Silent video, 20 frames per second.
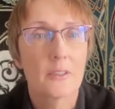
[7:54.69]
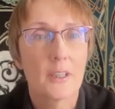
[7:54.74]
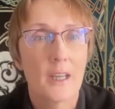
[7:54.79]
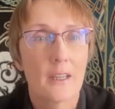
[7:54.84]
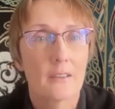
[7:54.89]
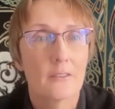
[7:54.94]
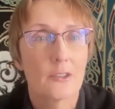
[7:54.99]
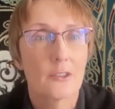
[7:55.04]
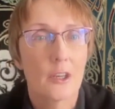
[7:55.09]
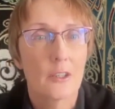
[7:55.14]

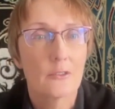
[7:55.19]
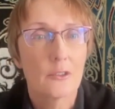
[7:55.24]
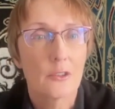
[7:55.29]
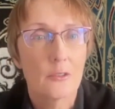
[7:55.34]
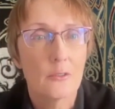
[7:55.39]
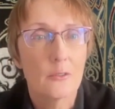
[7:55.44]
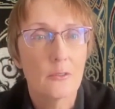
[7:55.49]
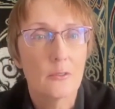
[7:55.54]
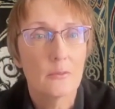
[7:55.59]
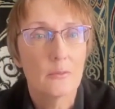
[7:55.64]

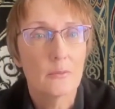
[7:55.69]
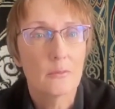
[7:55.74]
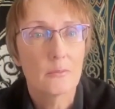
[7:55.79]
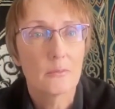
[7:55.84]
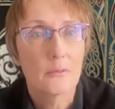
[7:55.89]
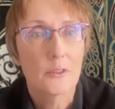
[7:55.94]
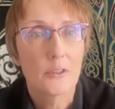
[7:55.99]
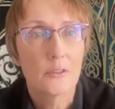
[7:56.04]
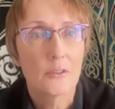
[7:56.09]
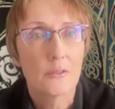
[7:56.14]
tangential
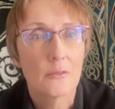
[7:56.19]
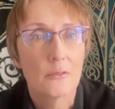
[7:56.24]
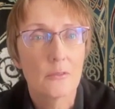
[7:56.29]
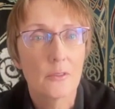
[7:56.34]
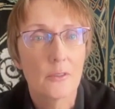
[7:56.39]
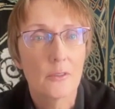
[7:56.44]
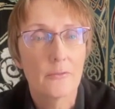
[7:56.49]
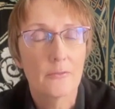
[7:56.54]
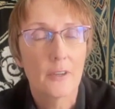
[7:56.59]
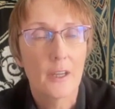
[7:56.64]
to
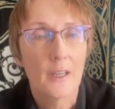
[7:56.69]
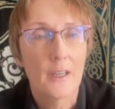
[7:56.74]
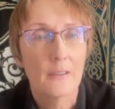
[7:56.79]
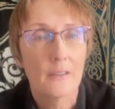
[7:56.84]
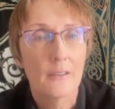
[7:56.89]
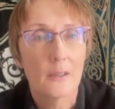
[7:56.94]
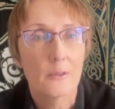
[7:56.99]
the faith.